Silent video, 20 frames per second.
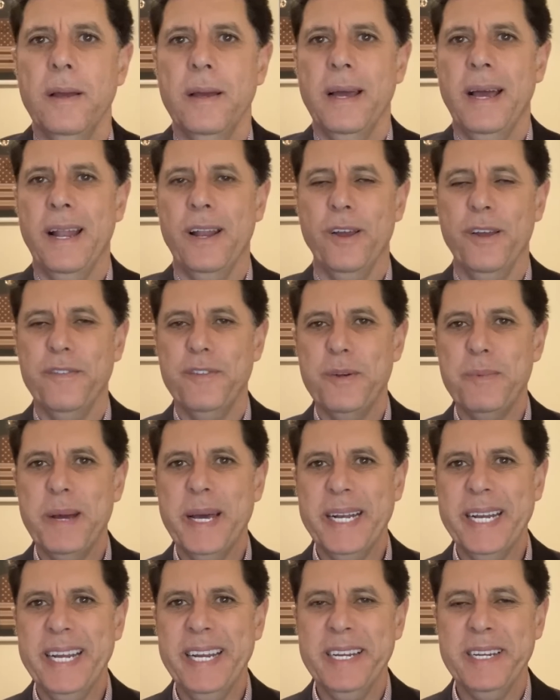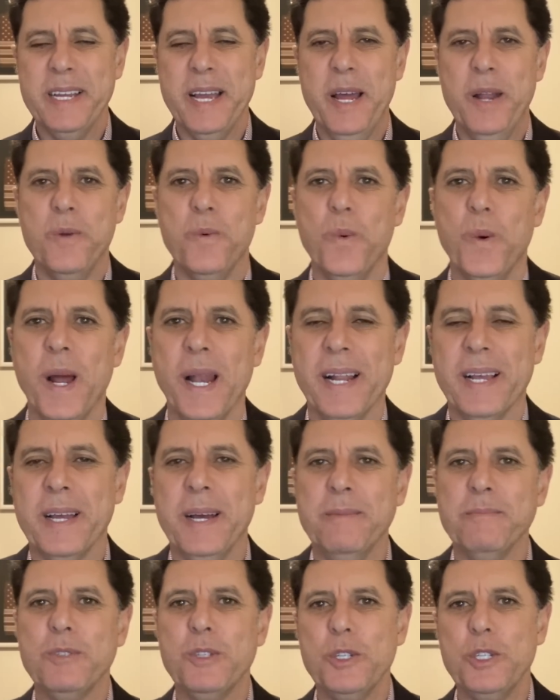Hello, everybody, and
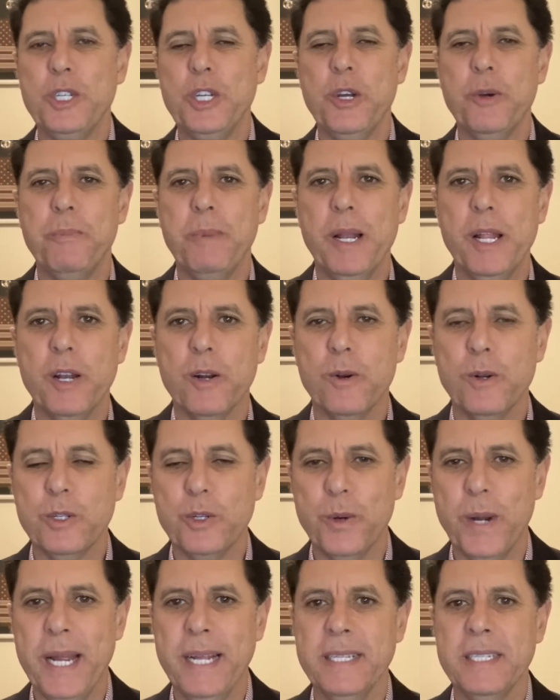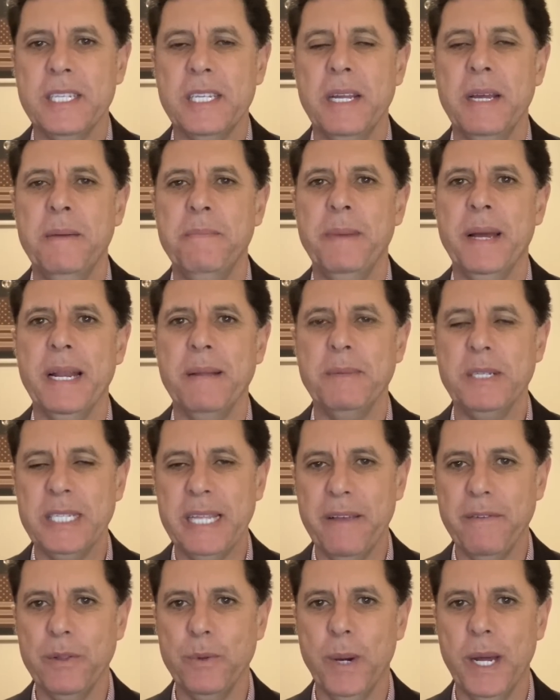welcome to Geopolitical Trends. My name is
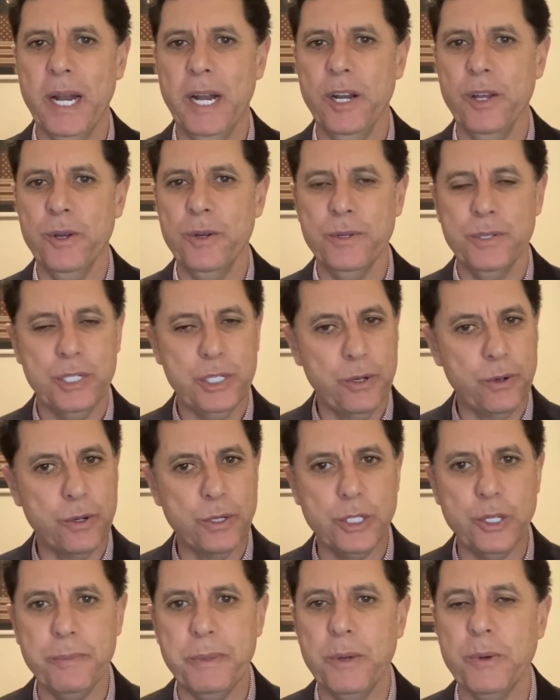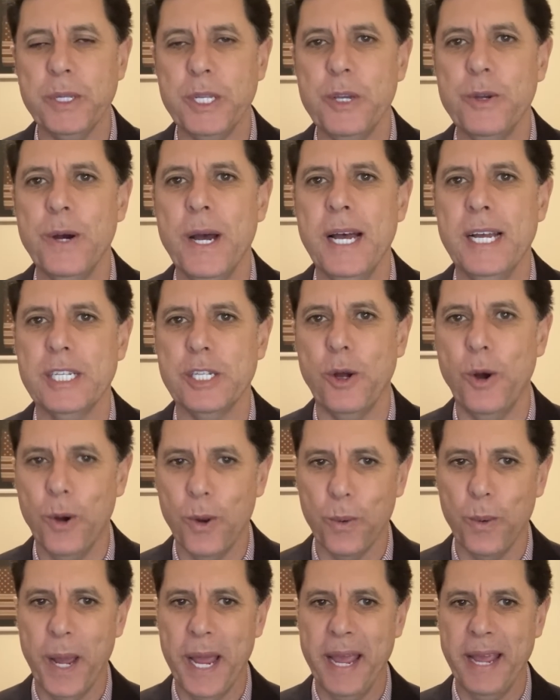David Oualaalou. So good to be with you as
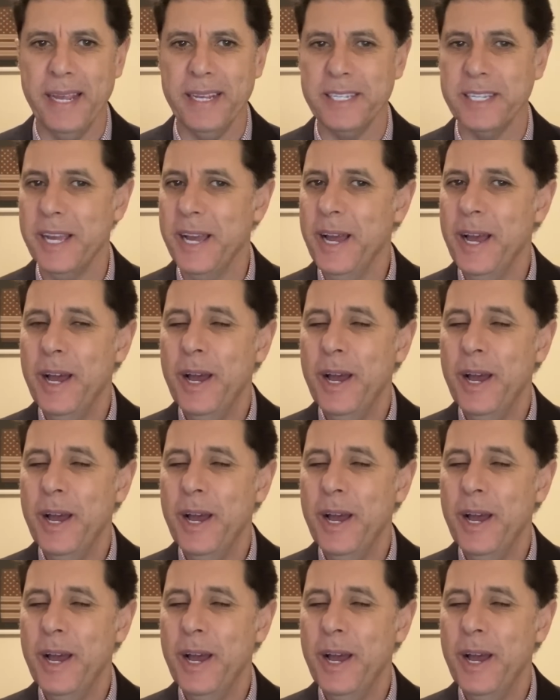always.